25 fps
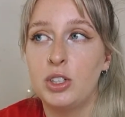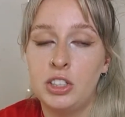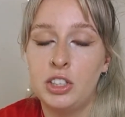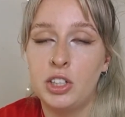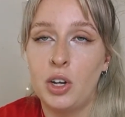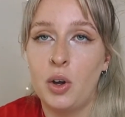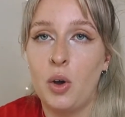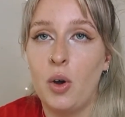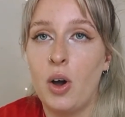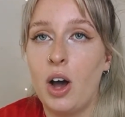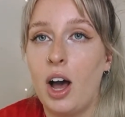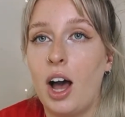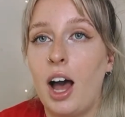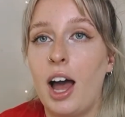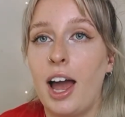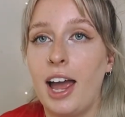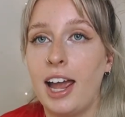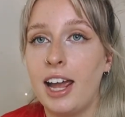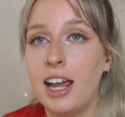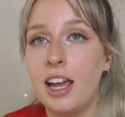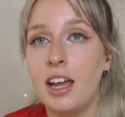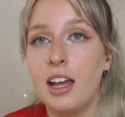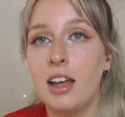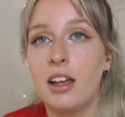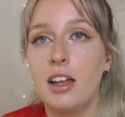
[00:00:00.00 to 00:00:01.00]
So
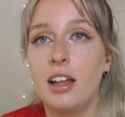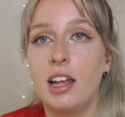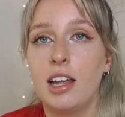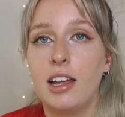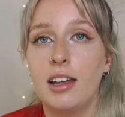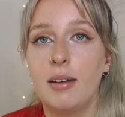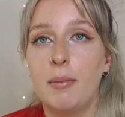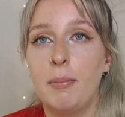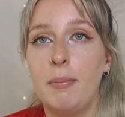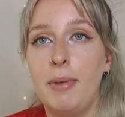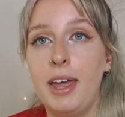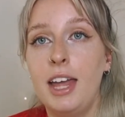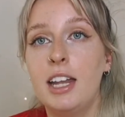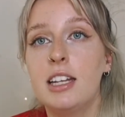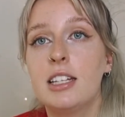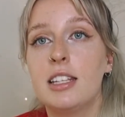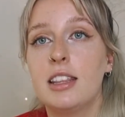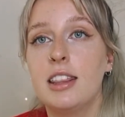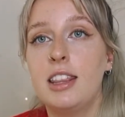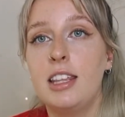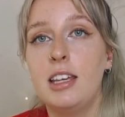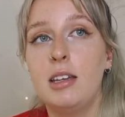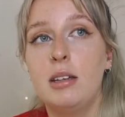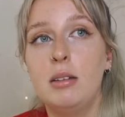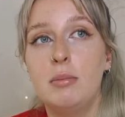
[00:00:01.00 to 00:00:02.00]
I met
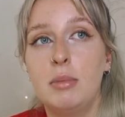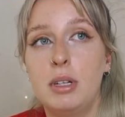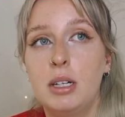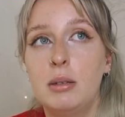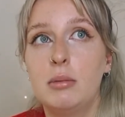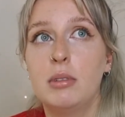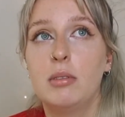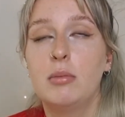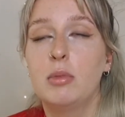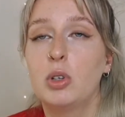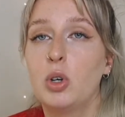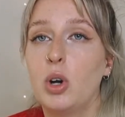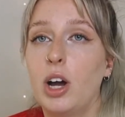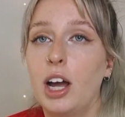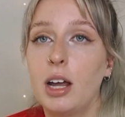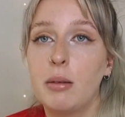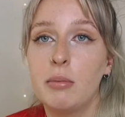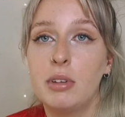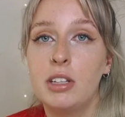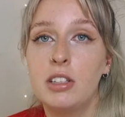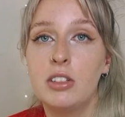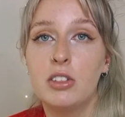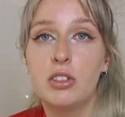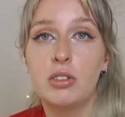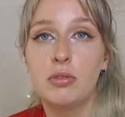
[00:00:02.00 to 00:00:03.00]
the minimum
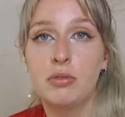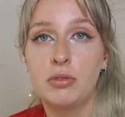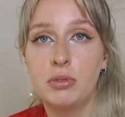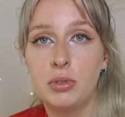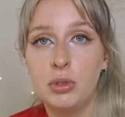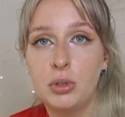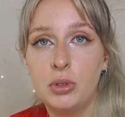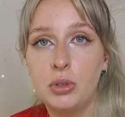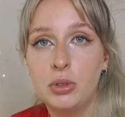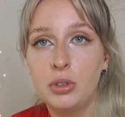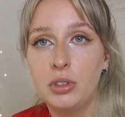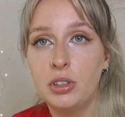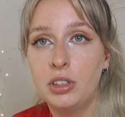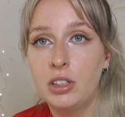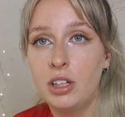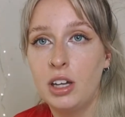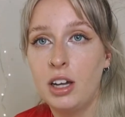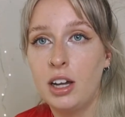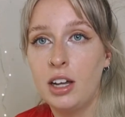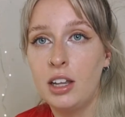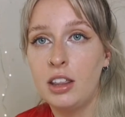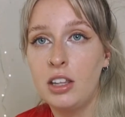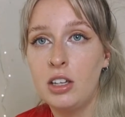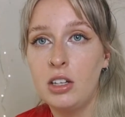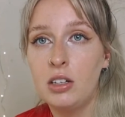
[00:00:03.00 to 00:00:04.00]
requirements for
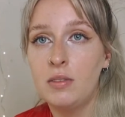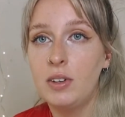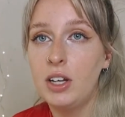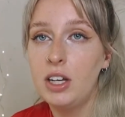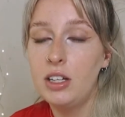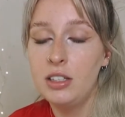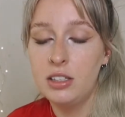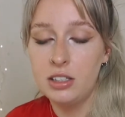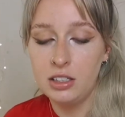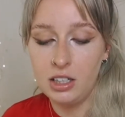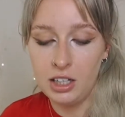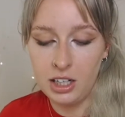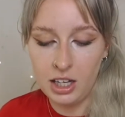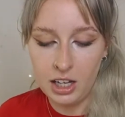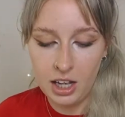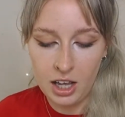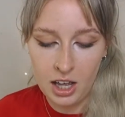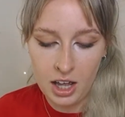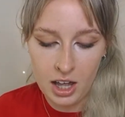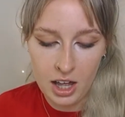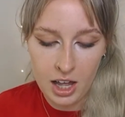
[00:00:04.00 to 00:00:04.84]
the university.